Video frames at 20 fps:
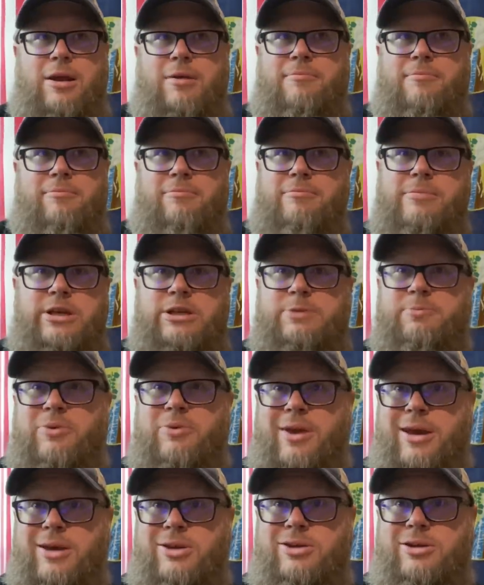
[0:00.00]

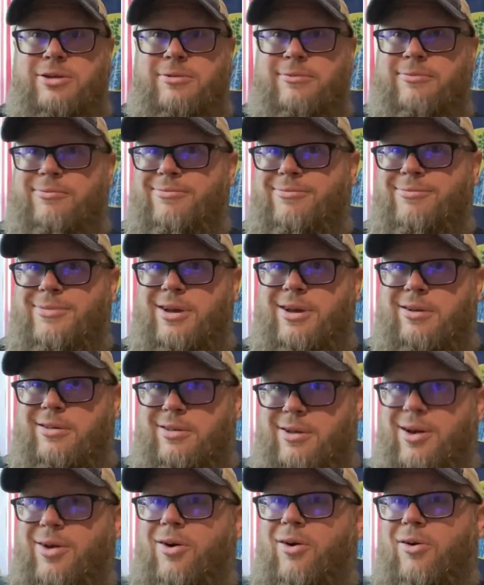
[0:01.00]
misplaced
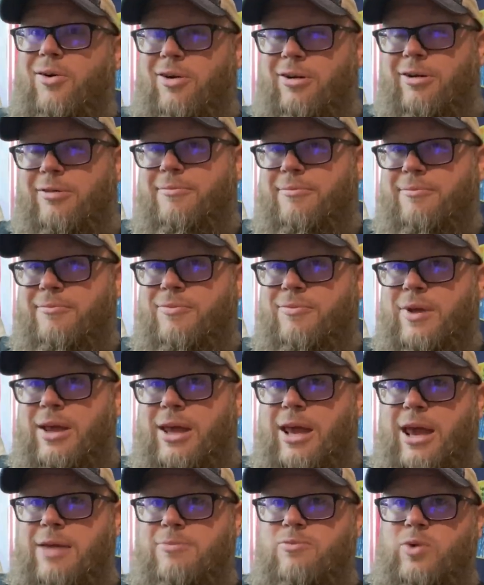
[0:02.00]
the card that
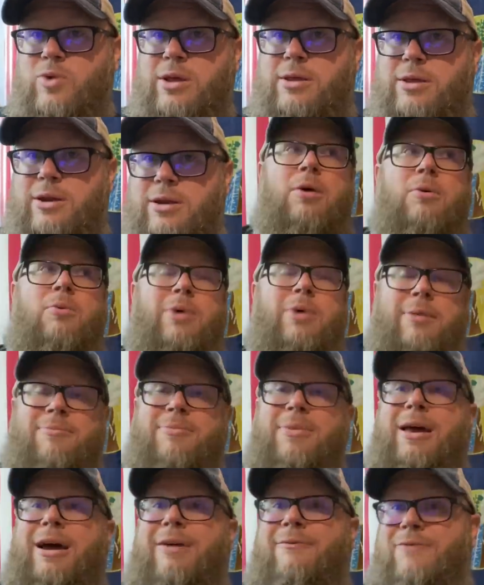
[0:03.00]
came with it. Well,
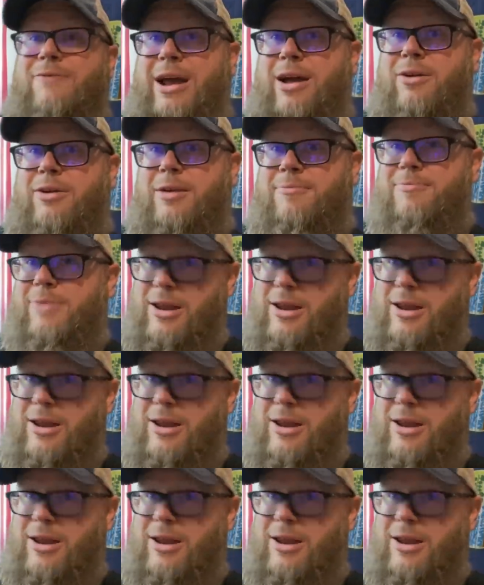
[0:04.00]
I found it.